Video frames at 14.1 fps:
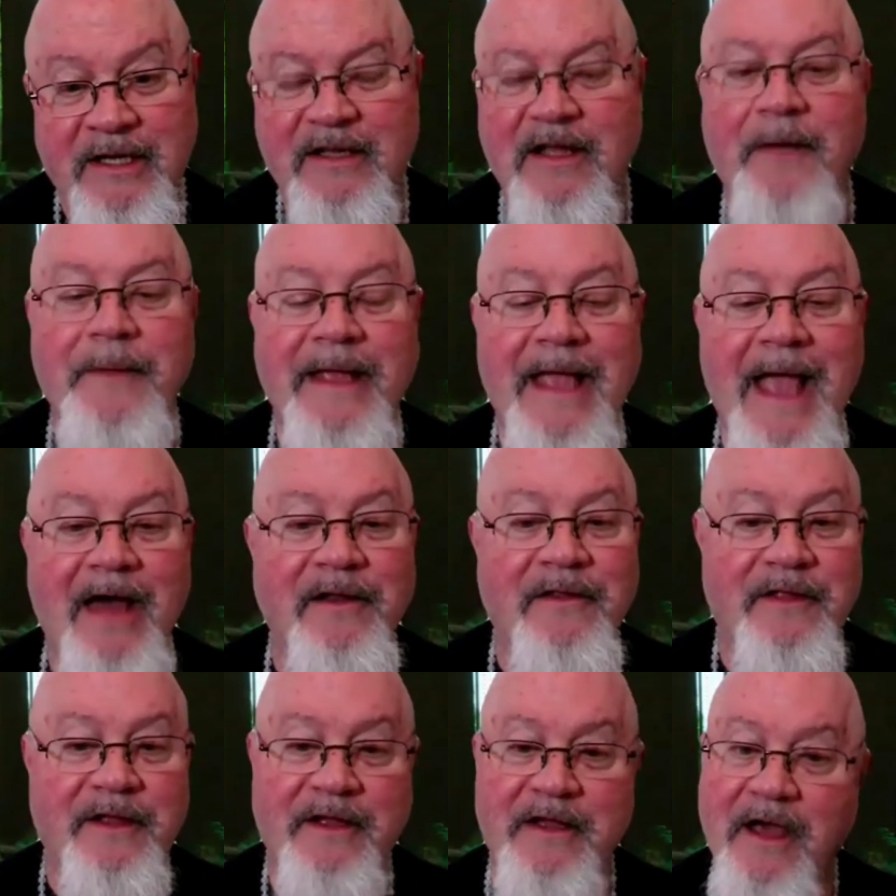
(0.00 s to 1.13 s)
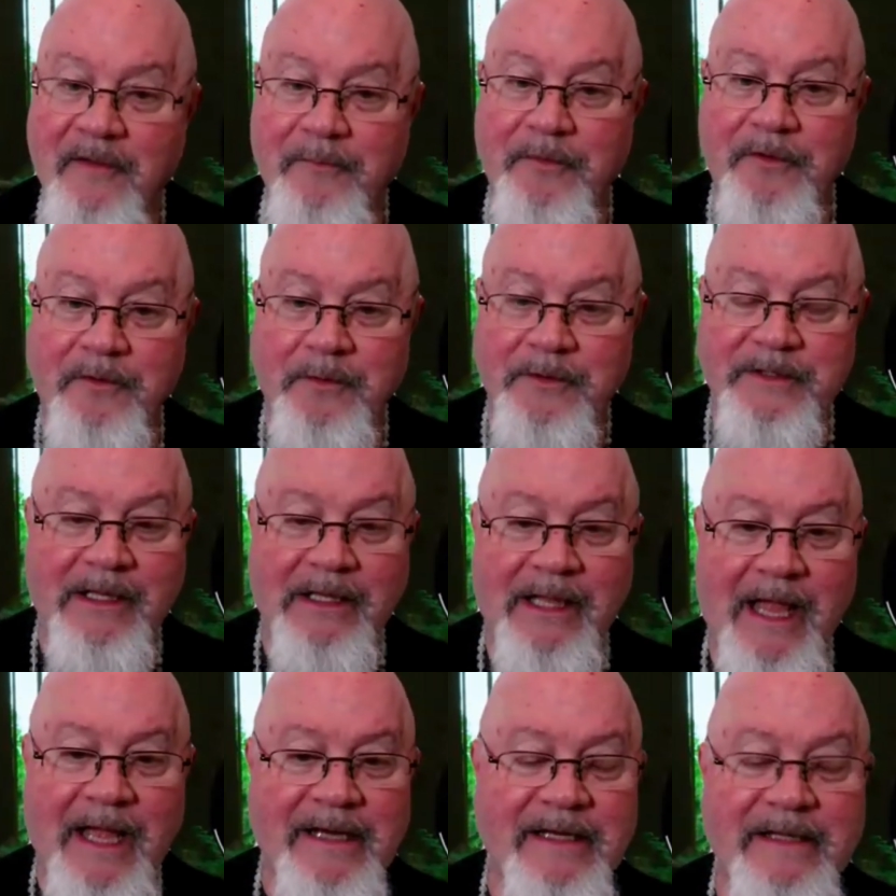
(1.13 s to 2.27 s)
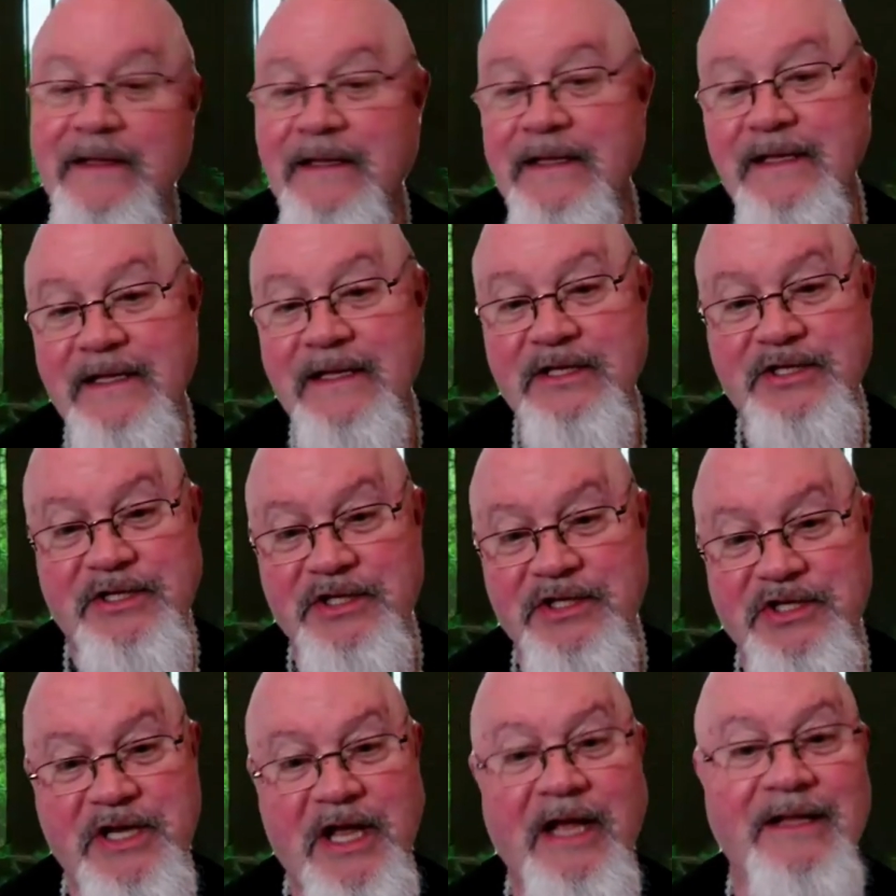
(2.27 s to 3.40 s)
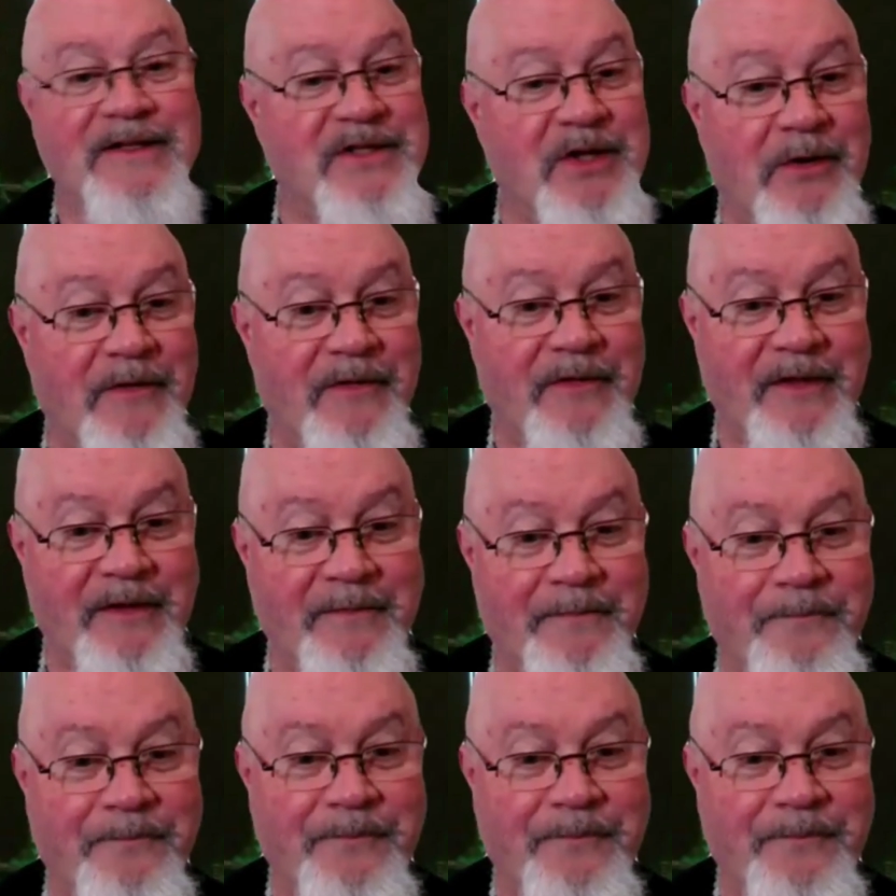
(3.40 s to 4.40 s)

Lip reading: coming out of the cupboard when the light in the kitchen shines on them.